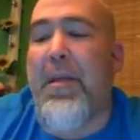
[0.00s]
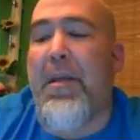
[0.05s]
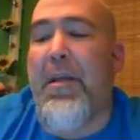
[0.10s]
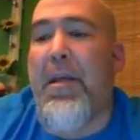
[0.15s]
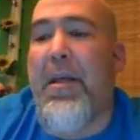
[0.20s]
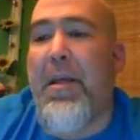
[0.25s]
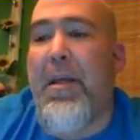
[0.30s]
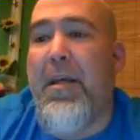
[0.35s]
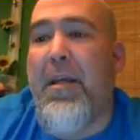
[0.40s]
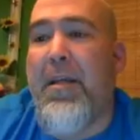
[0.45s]

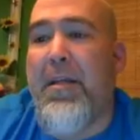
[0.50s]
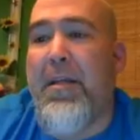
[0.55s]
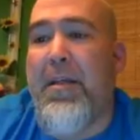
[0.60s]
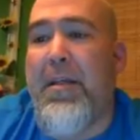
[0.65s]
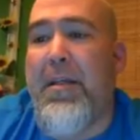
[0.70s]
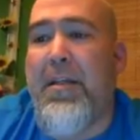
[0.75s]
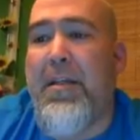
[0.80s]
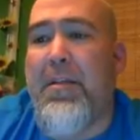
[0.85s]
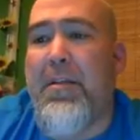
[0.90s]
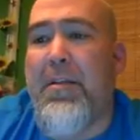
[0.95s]
and
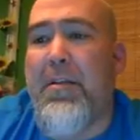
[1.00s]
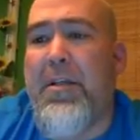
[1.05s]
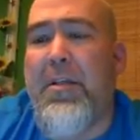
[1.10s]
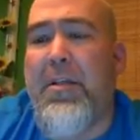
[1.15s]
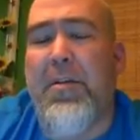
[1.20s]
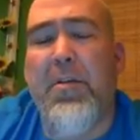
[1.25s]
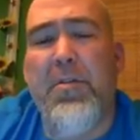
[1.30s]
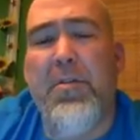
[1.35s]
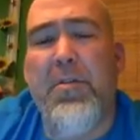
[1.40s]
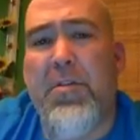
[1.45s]
again, look
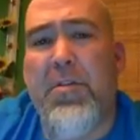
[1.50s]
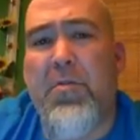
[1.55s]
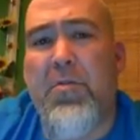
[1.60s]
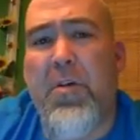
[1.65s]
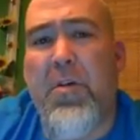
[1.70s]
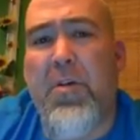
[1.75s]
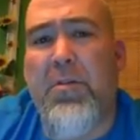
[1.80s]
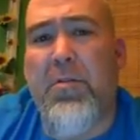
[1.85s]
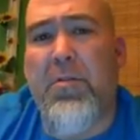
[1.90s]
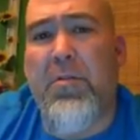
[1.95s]
at those
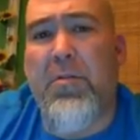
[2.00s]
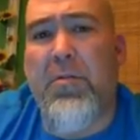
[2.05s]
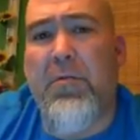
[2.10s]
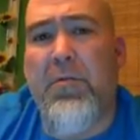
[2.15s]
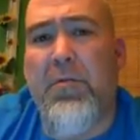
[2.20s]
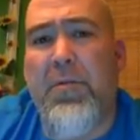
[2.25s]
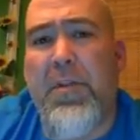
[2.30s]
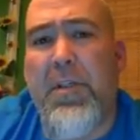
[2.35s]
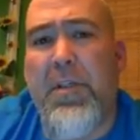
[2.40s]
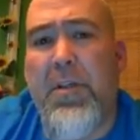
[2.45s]
instructor
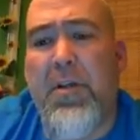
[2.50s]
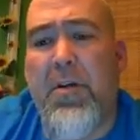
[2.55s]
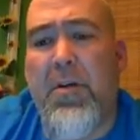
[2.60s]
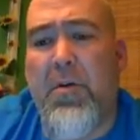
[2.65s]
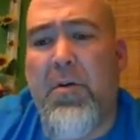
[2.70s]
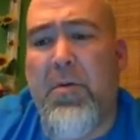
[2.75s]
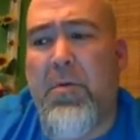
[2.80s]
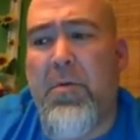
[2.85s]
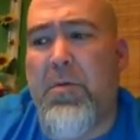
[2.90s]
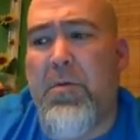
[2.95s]

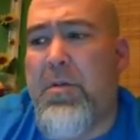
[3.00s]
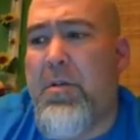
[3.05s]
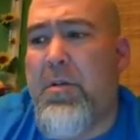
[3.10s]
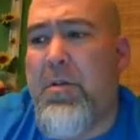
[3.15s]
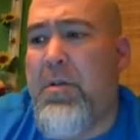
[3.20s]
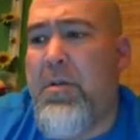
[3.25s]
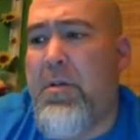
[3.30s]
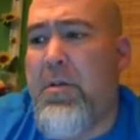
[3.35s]
videos.